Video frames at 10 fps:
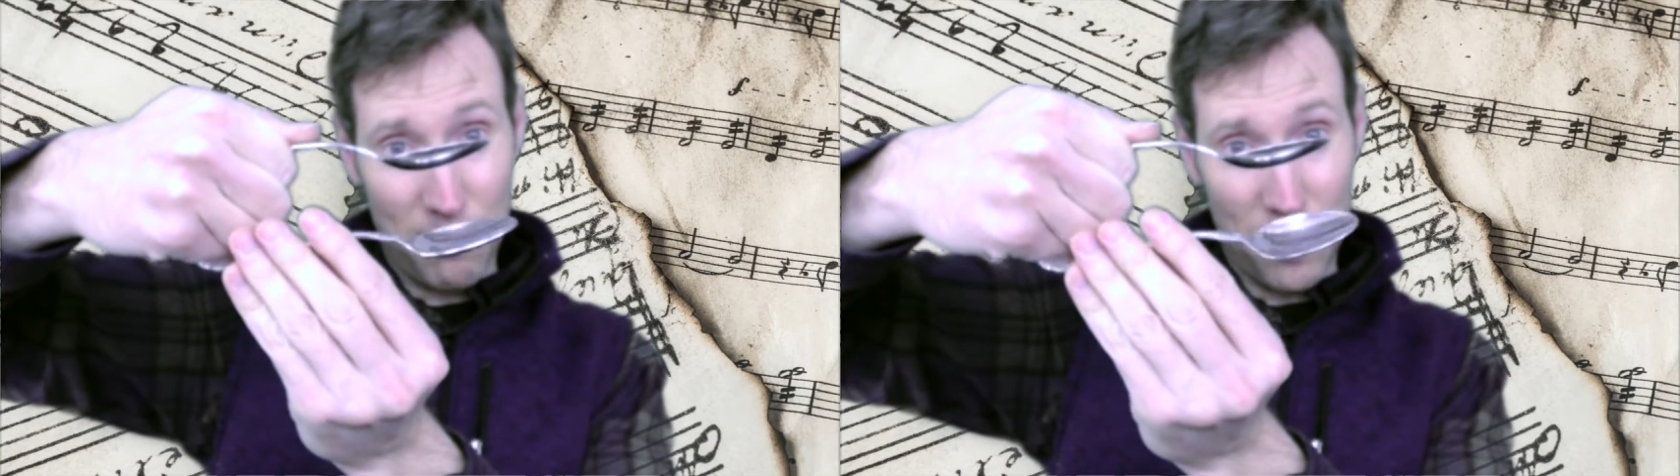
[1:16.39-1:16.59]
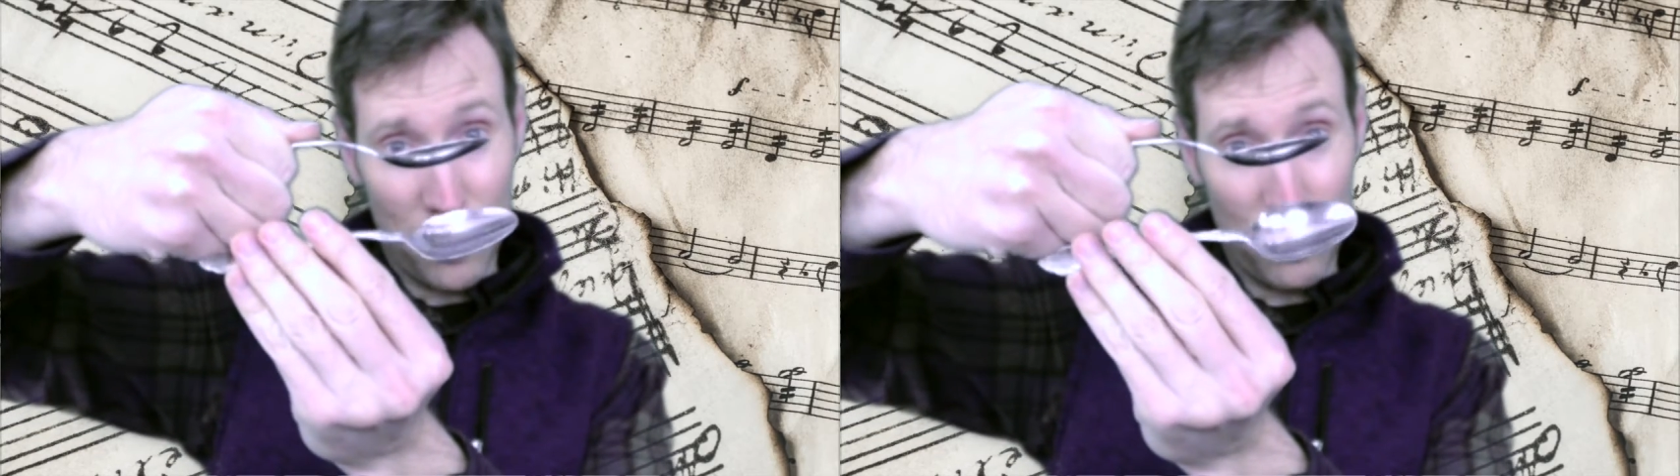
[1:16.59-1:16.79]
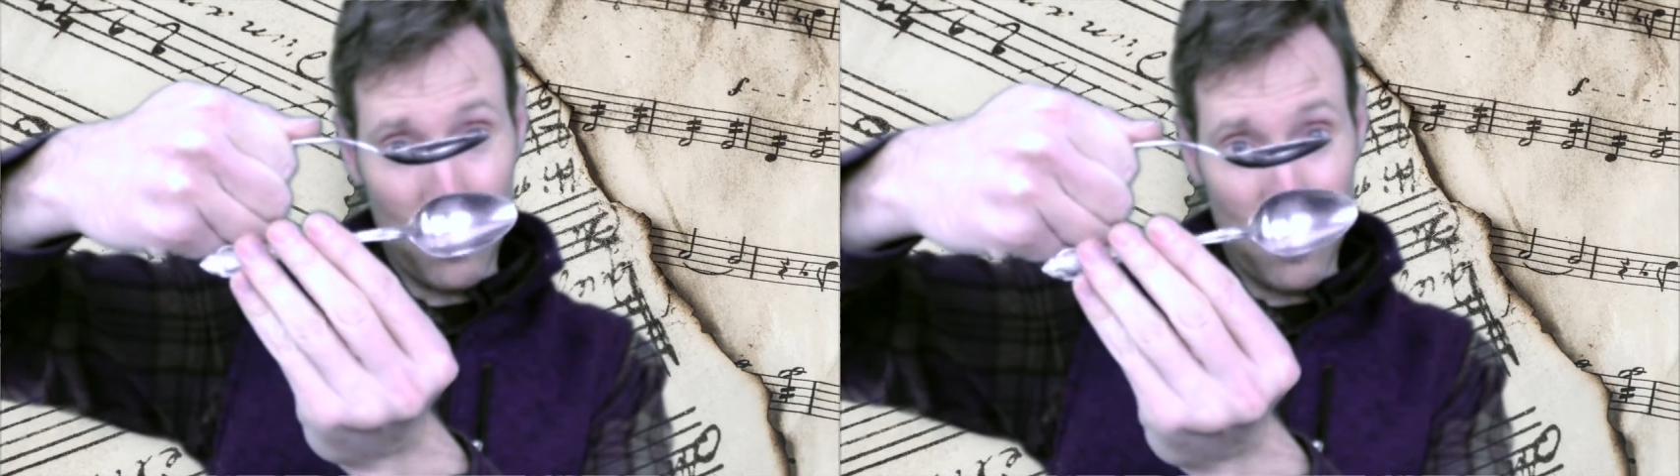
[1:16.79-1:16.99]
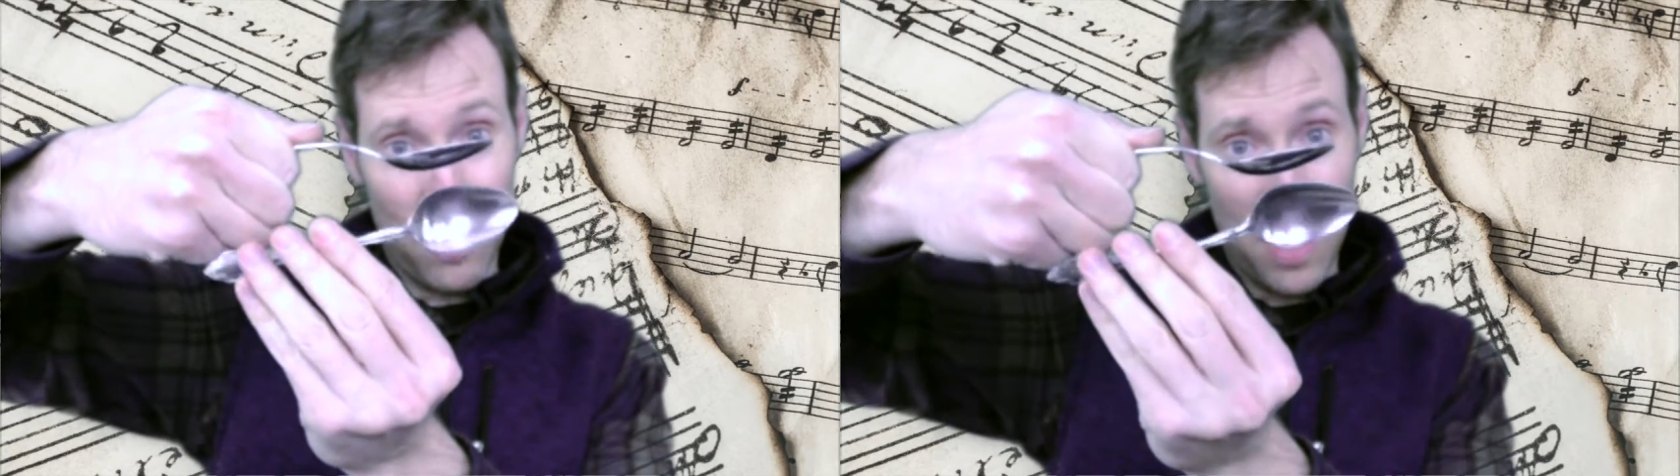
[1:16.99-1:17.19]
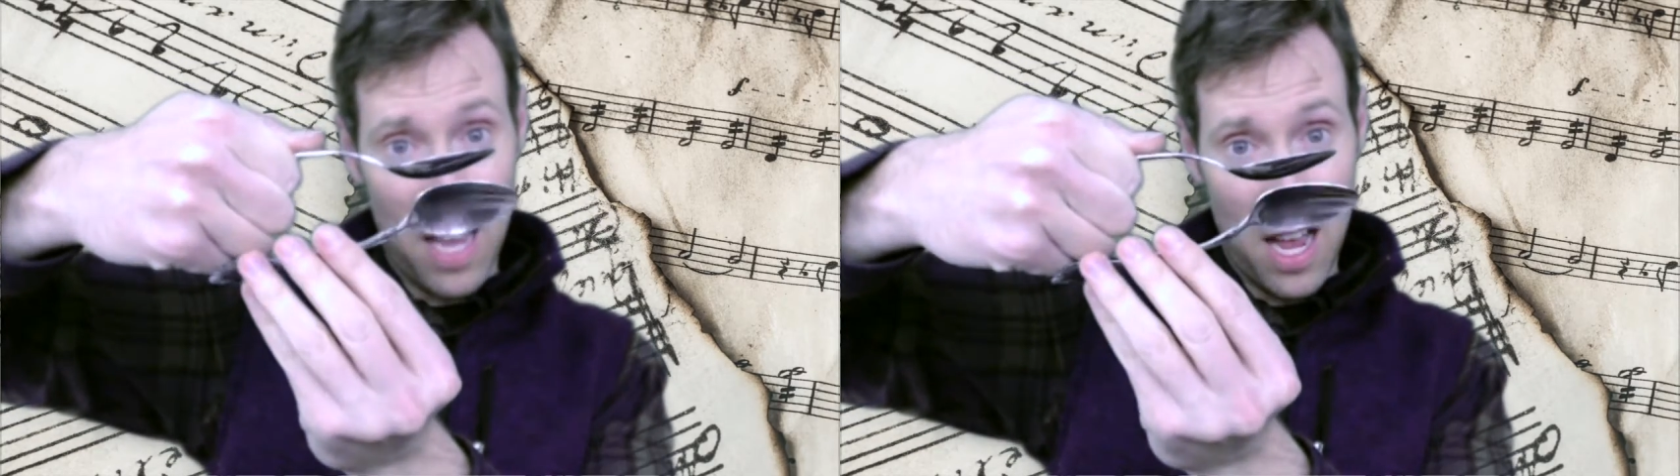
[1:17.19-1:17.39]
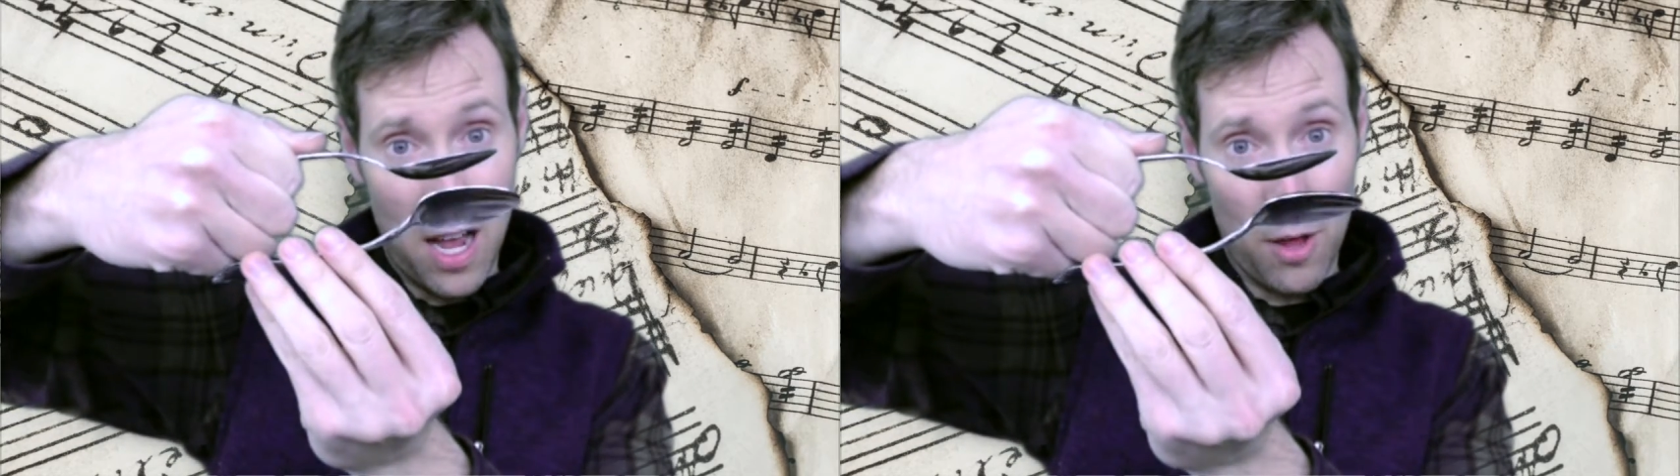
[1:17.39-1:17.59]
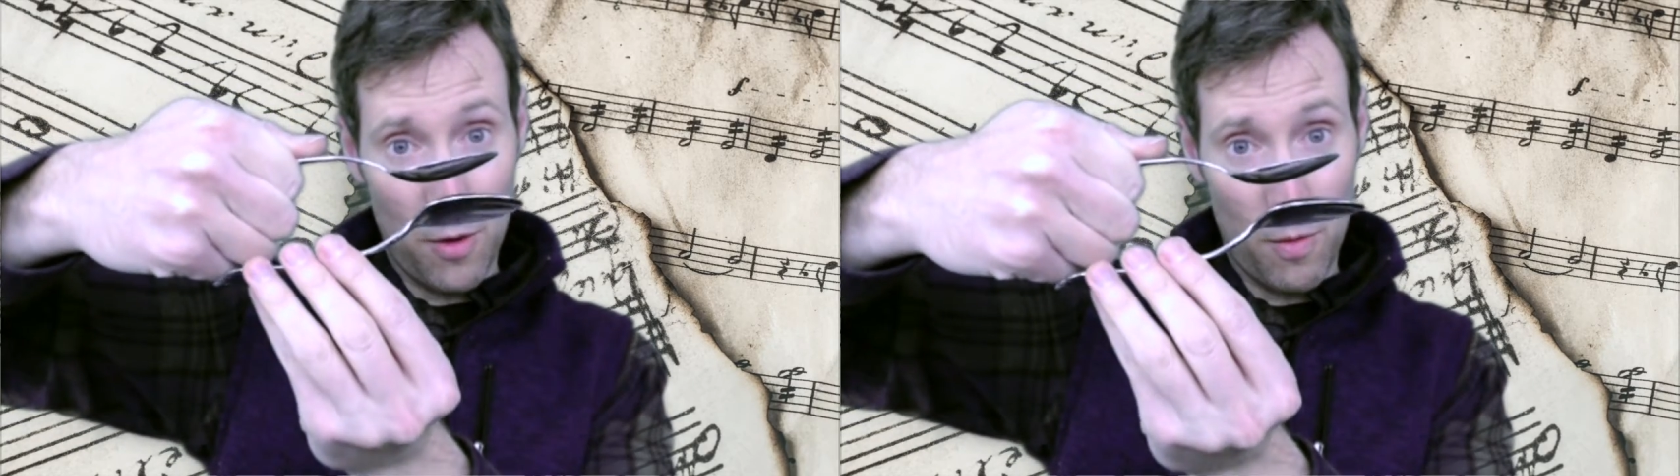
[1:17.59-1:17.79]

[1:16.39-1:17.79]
but turned the other